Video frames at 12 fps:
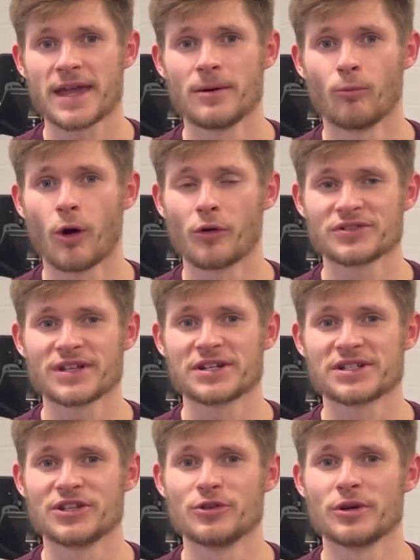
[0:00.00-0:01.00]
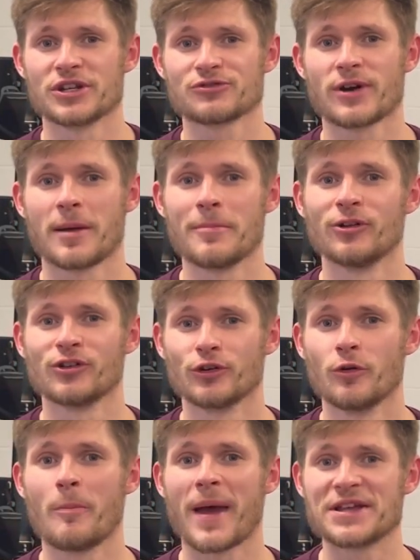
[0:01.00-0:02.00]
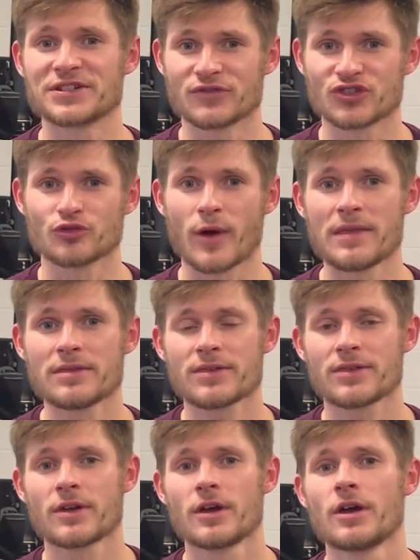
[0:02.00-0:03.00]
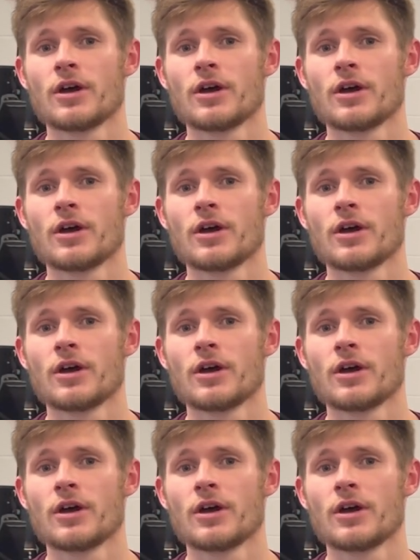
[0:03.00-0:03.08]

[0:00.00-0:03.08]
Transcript: and what we're essentially doing is trying to build a good base of strength